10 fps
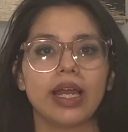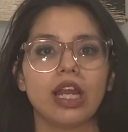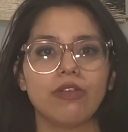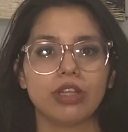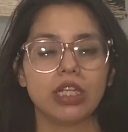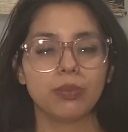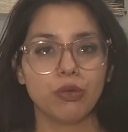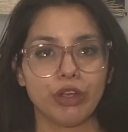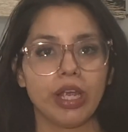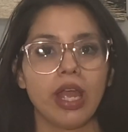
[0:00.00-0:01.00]
everything
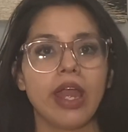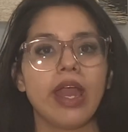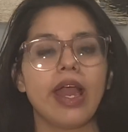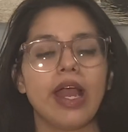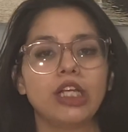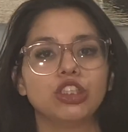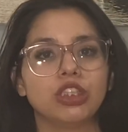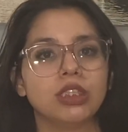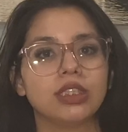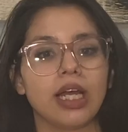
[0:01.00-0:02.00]
moving? And
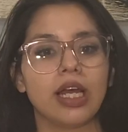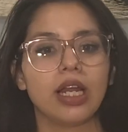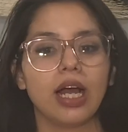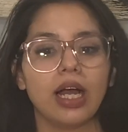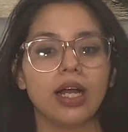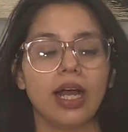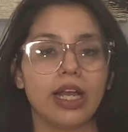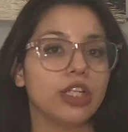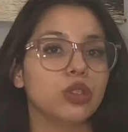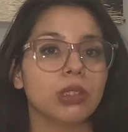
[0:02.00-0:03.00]
she said, I
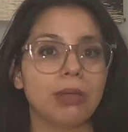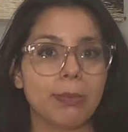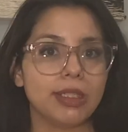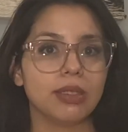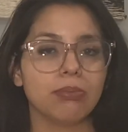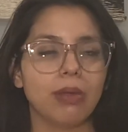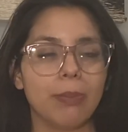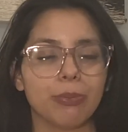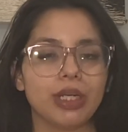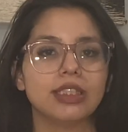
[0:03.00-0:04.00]
can do a
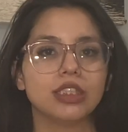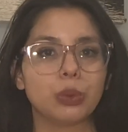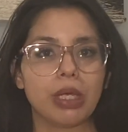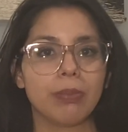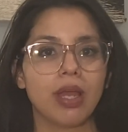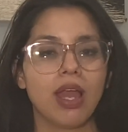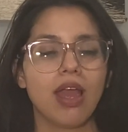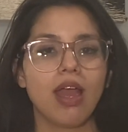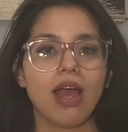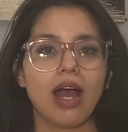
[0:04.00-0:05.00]
membrane sweep.
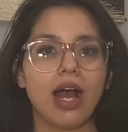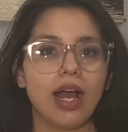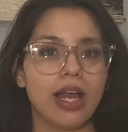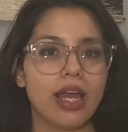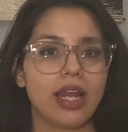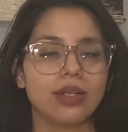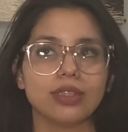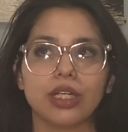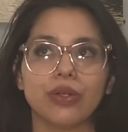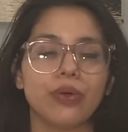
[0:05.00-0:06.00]
And I was
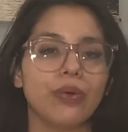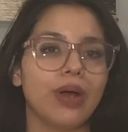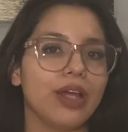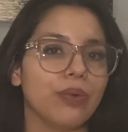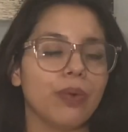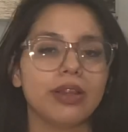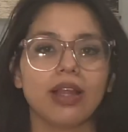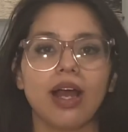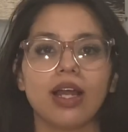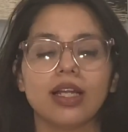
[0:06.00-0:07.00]
like, no, I don't want
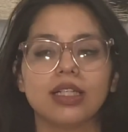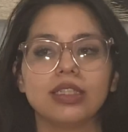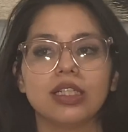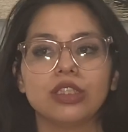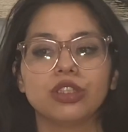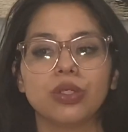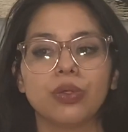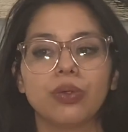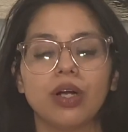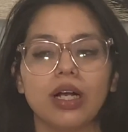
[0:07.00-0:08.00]
that. And then
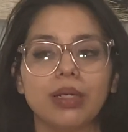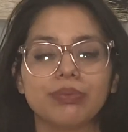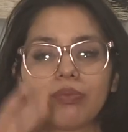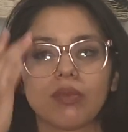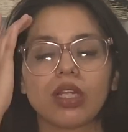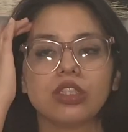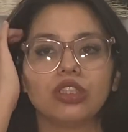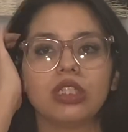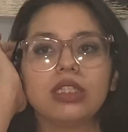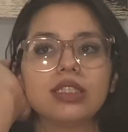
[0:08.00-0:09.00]
so
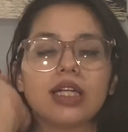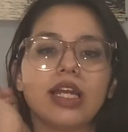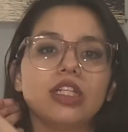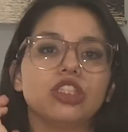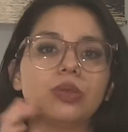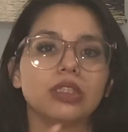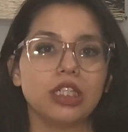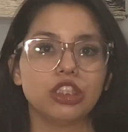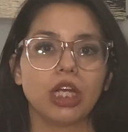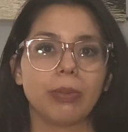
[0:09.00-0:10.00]
she decided she was gonna
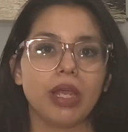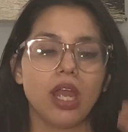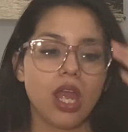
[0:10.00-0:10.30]
check me.